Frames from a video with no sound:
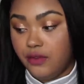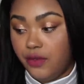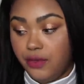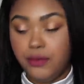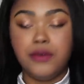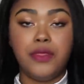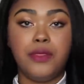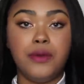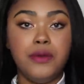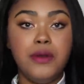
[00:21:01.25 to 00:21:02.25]
through and
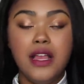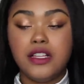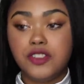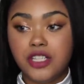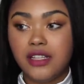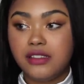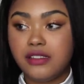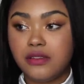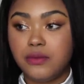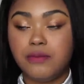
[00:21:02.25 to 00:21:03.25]
through,
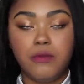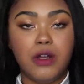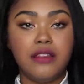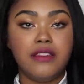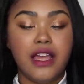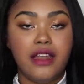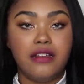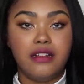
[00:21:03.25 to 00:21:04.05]
just one that